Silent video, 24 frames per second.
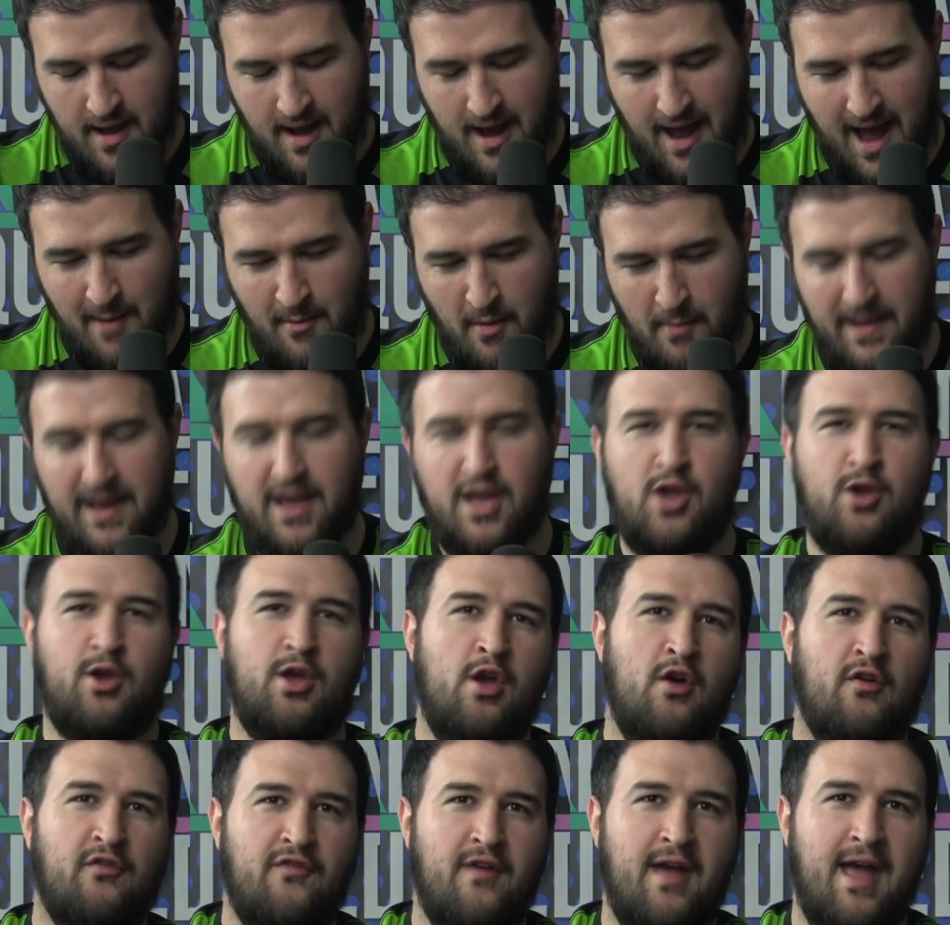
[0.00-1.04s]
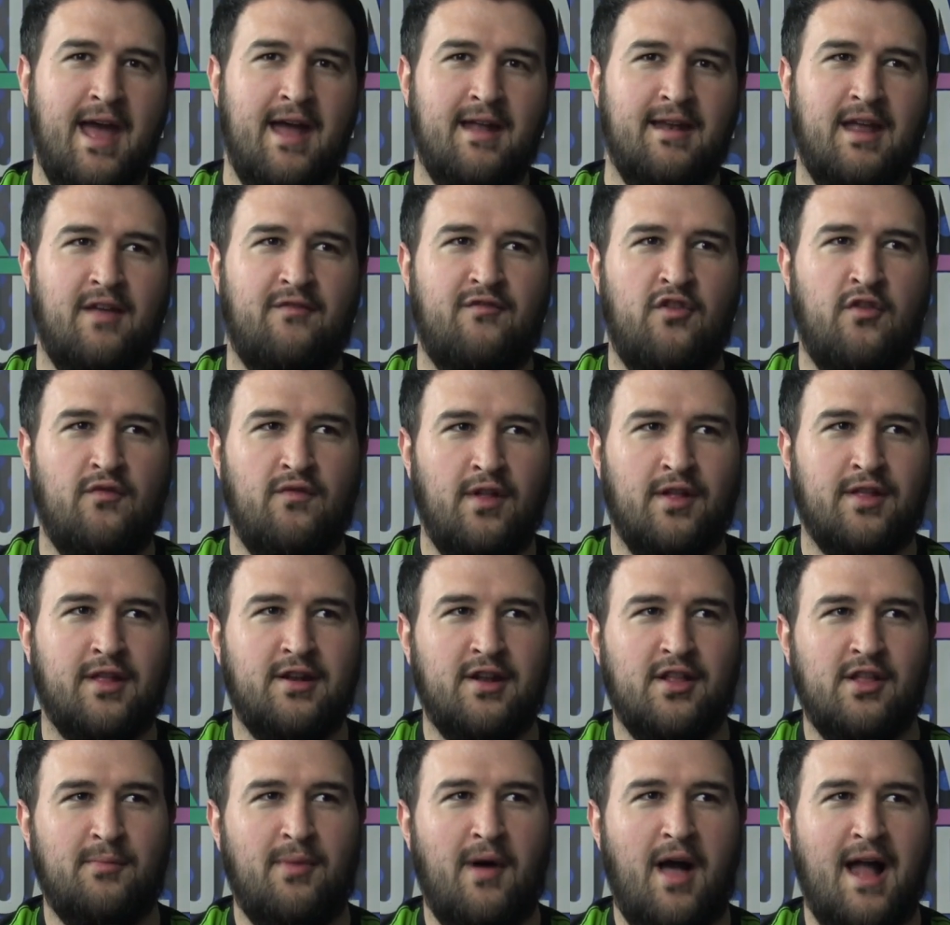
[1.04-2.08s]
I'm a big Yu-Gi-Oh! Fan. If you've
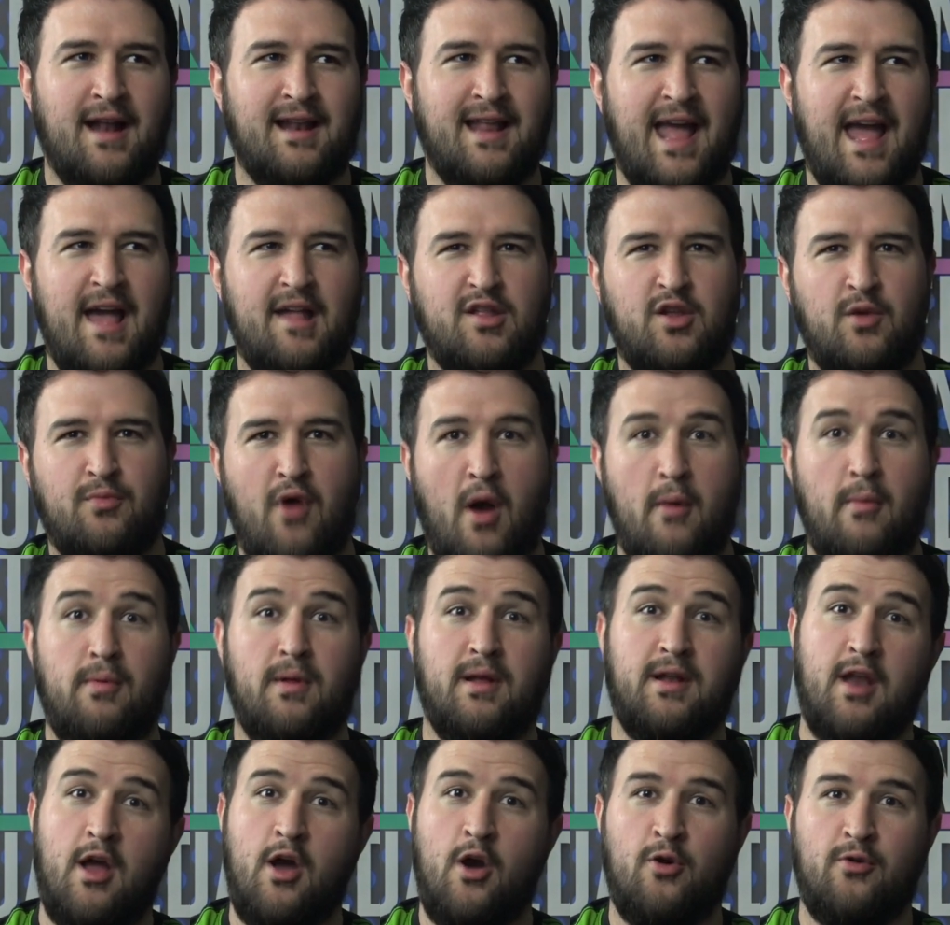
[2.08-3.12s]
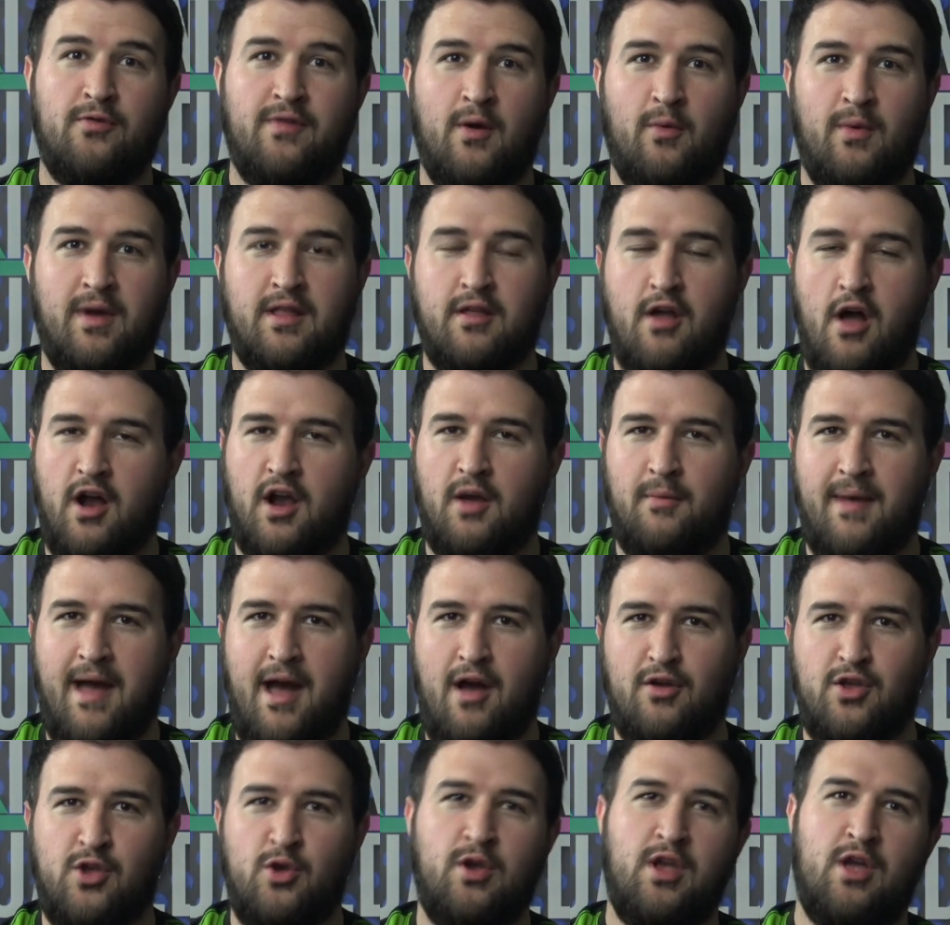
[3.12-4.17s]
listened to the podcast, you probably know that we talk
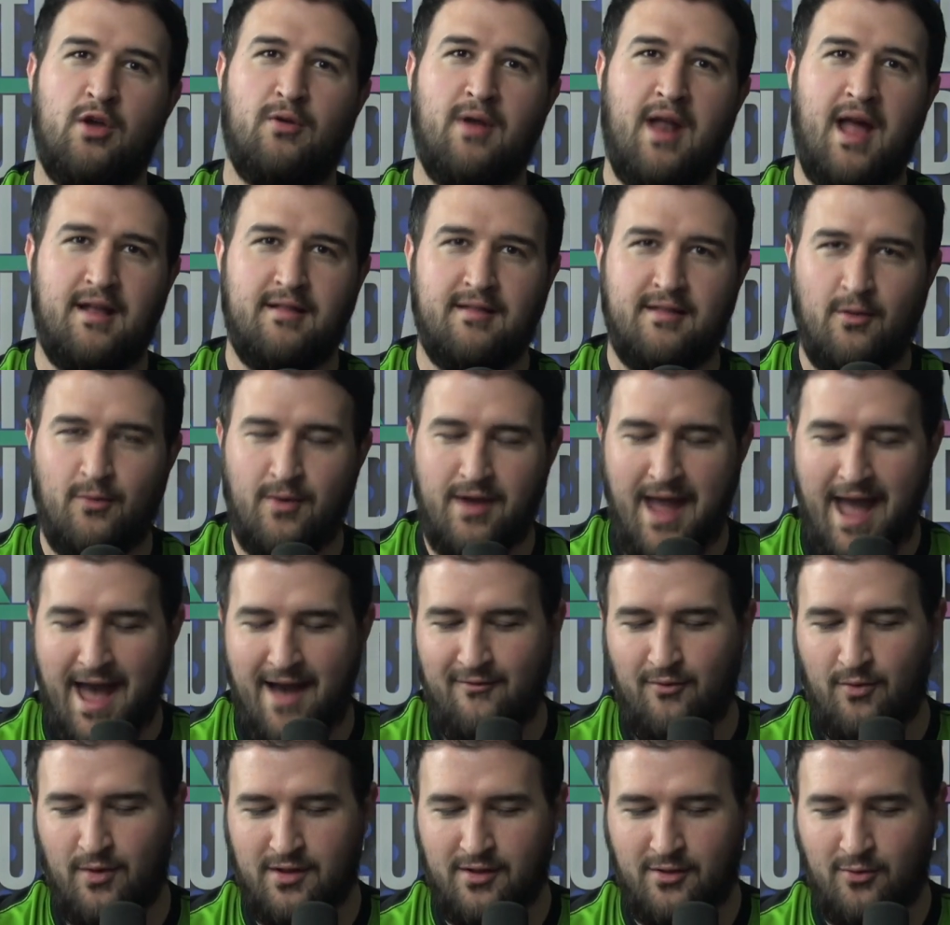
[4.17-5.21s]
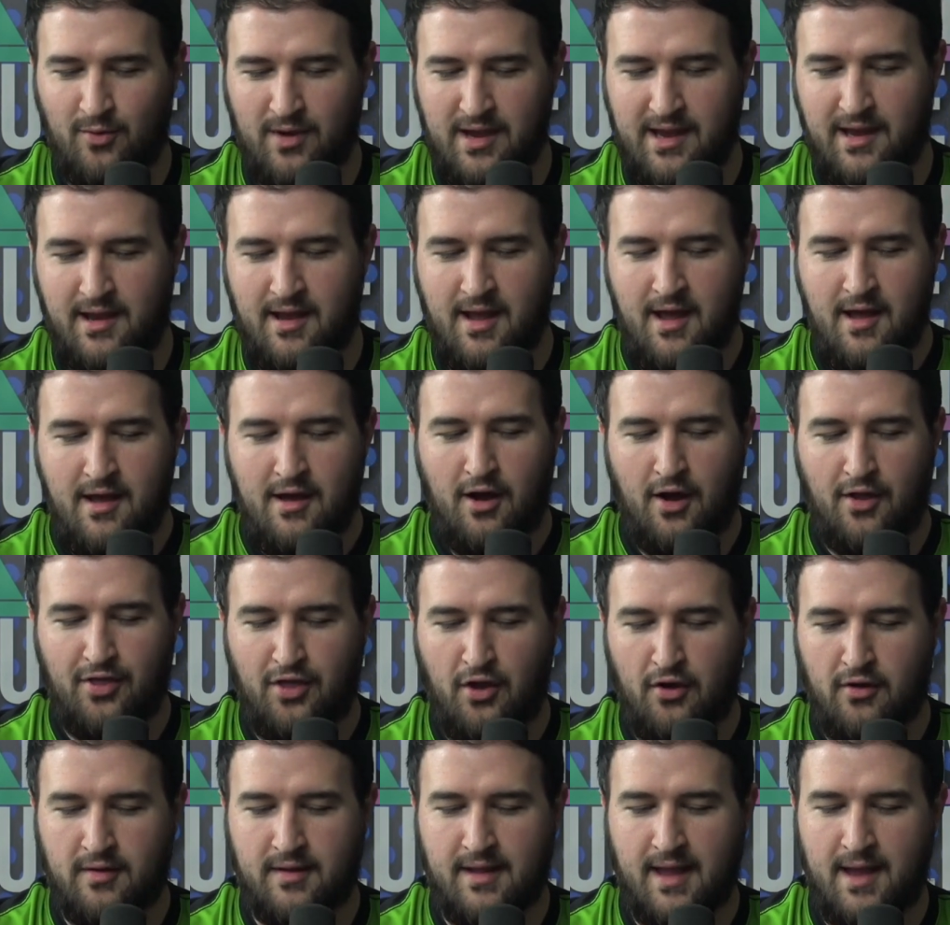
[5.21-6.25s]
about Yu-Gi-Oh! Nights that we have once a week on
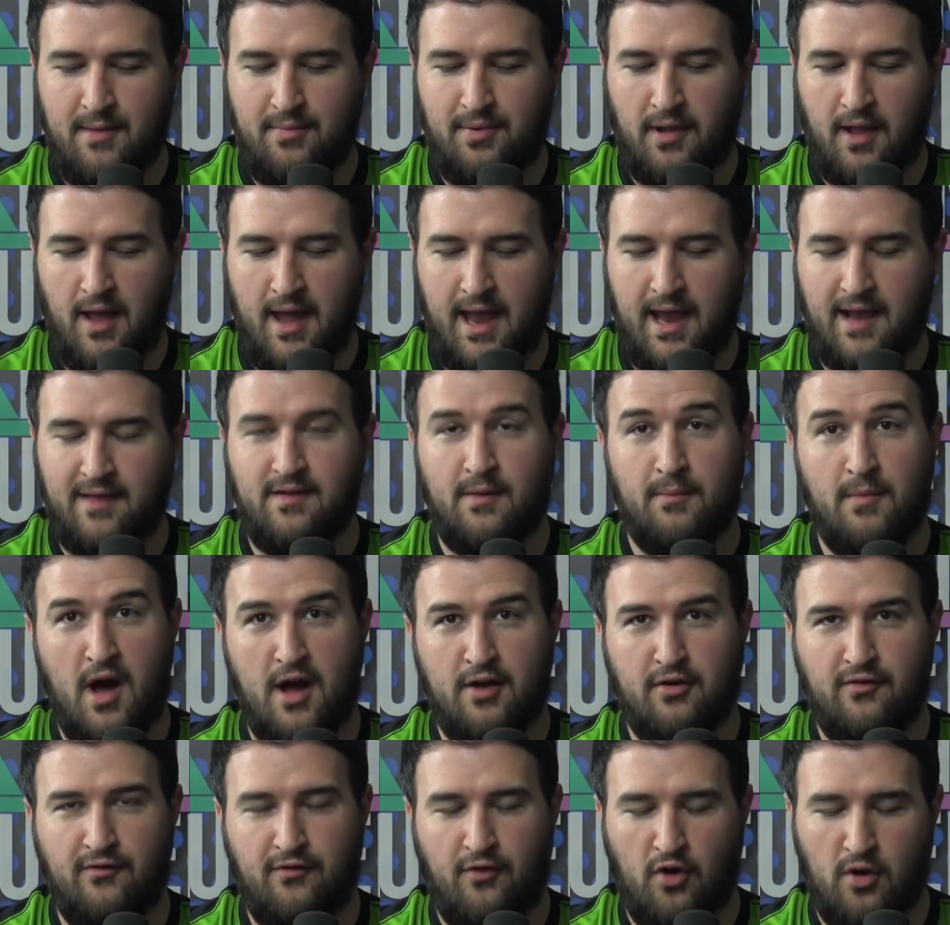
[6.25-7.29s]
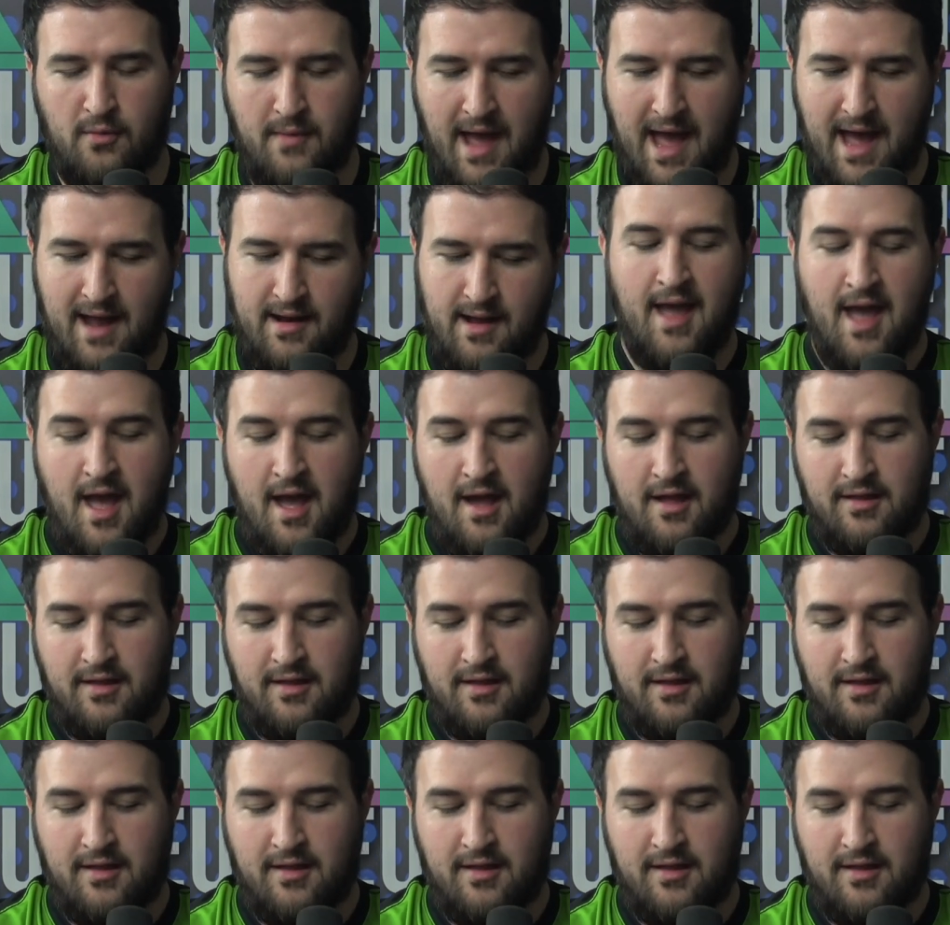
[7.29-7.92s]
Thursday playing the modern format.